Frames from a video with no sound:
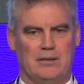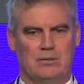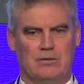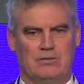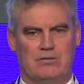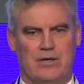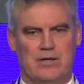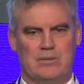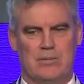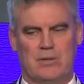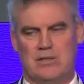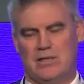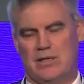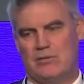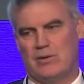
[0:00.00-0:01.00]
We've
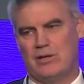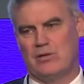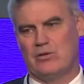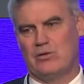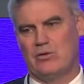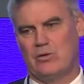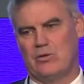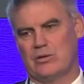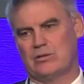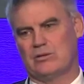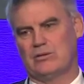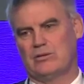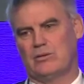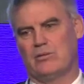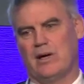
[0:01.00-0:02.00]
fundamentally rethought
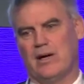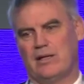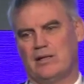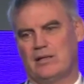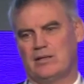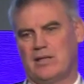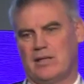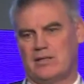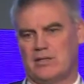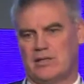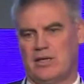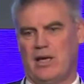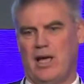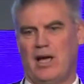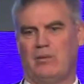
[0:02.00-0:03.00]
the way that
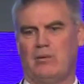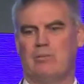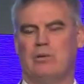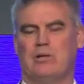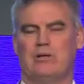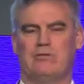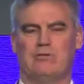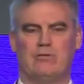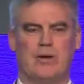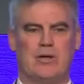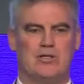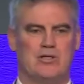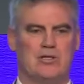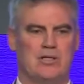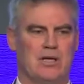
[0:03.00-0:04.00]
actually how we pull
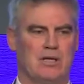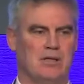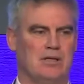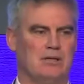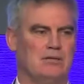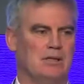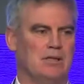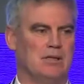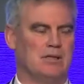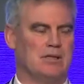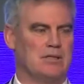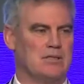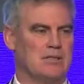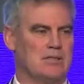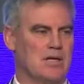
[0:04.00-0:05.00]
information together
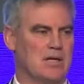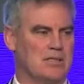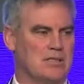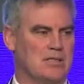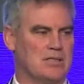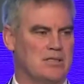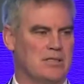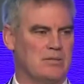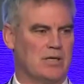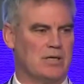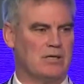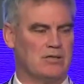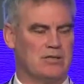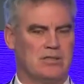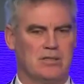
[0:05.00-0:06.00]
this is now system
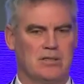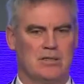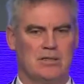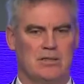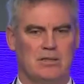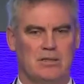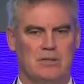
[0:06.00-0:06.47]
agnostic.